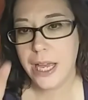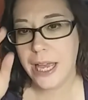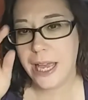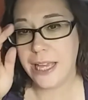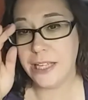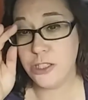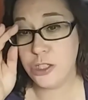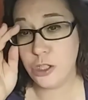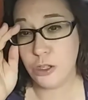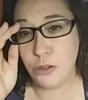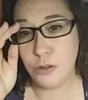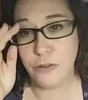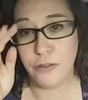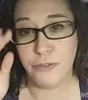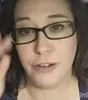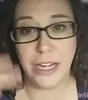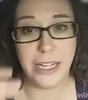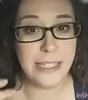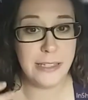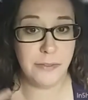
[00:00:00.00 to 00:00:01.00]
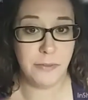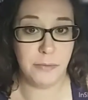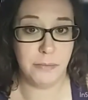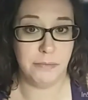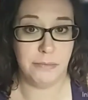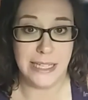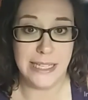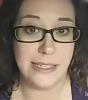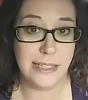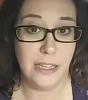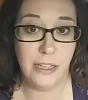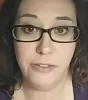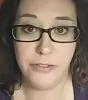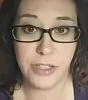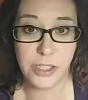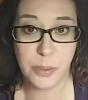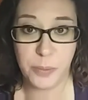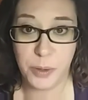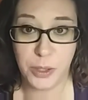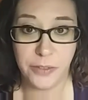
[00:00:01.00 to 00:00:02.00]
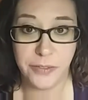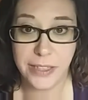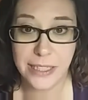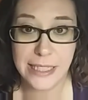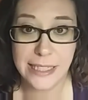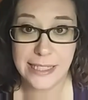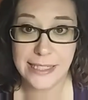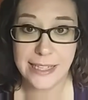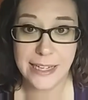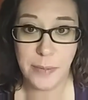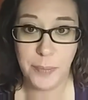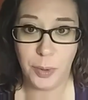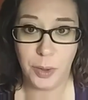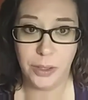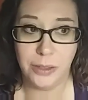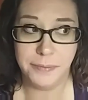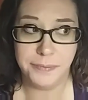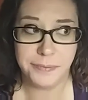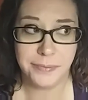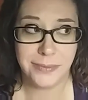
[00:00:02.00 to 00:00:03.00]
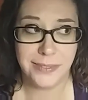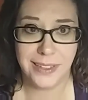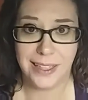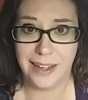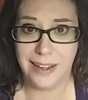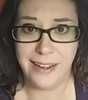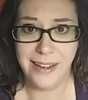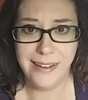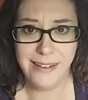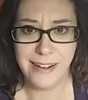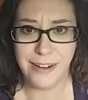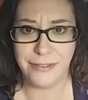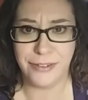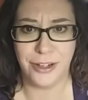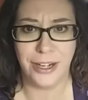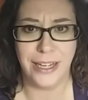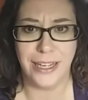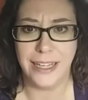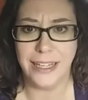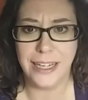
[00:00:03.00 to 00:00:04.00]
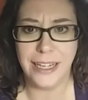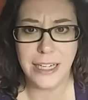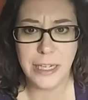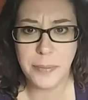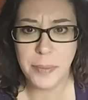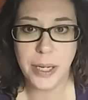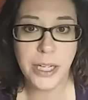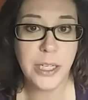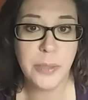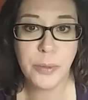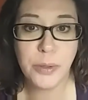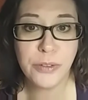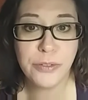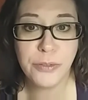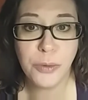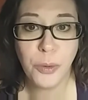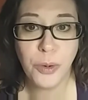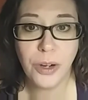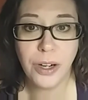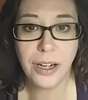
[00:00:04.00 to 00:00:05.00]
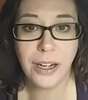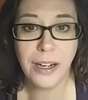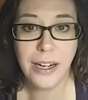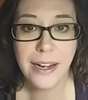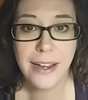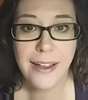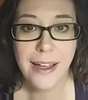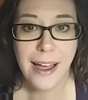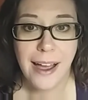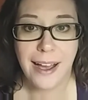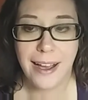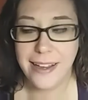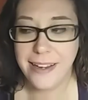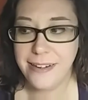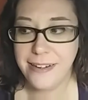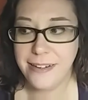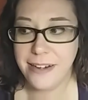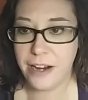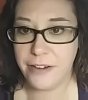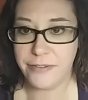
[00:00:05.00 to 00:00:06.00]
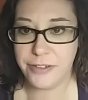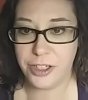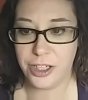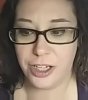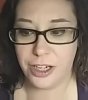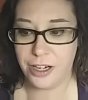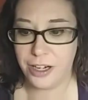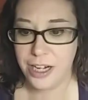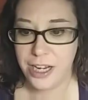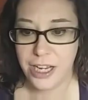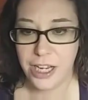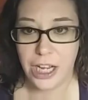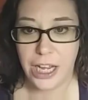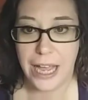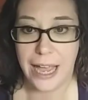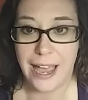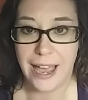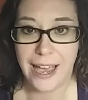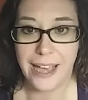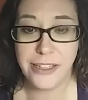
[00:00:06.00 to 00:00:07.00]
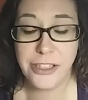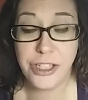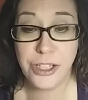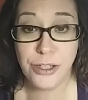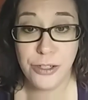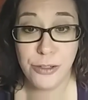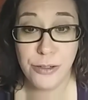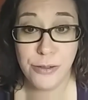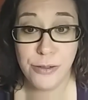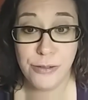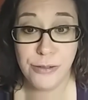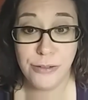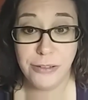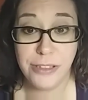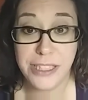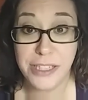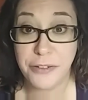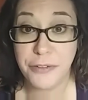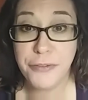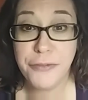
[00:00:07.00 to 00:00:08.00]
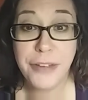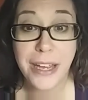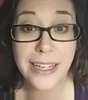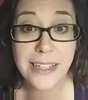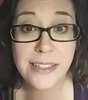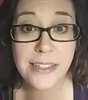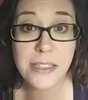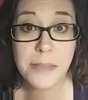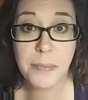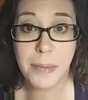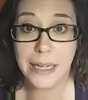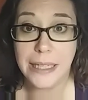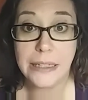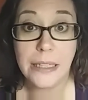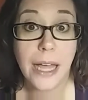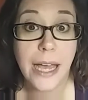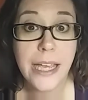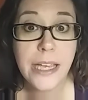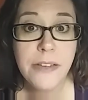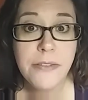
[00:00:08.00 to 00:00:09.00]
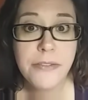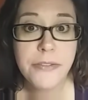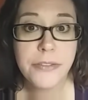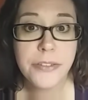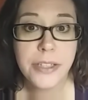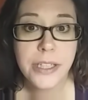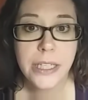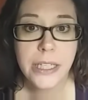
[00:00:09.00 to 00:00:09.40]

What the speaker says: And so myself is a perfect example. I had never hit anybody before. I had never had to defend my life.